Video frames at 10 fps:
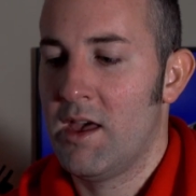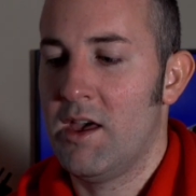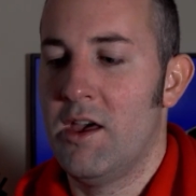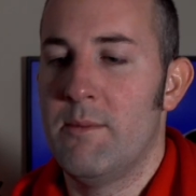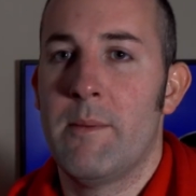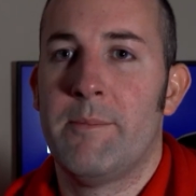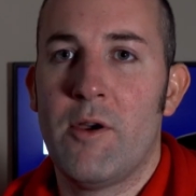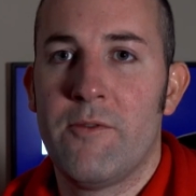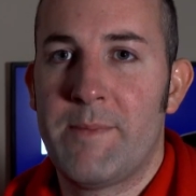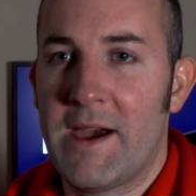
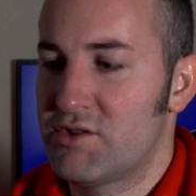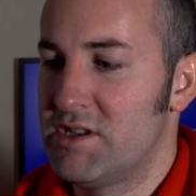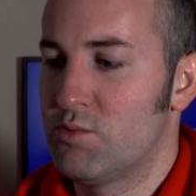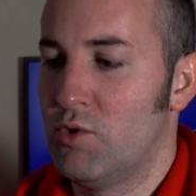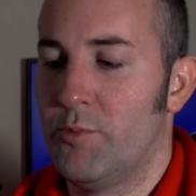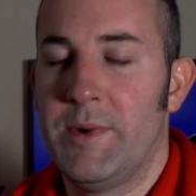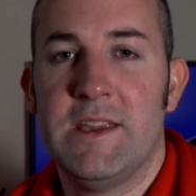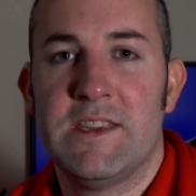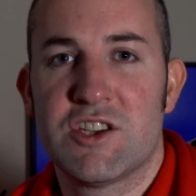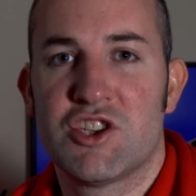both batteries will be
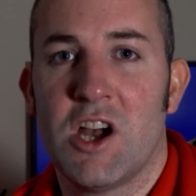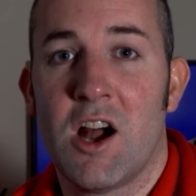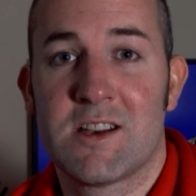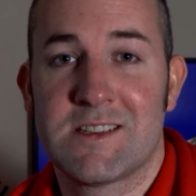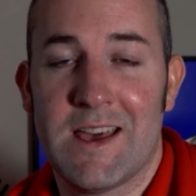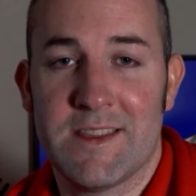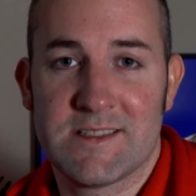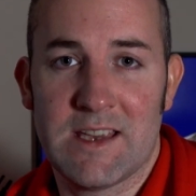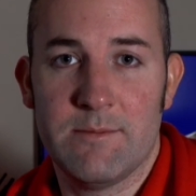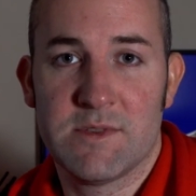discharged at the
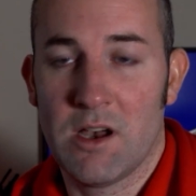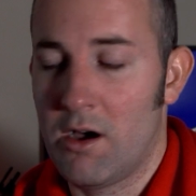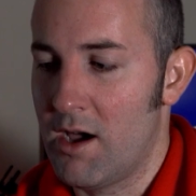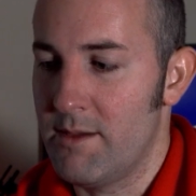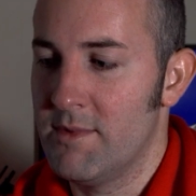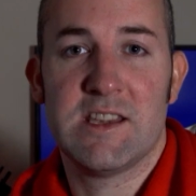same time.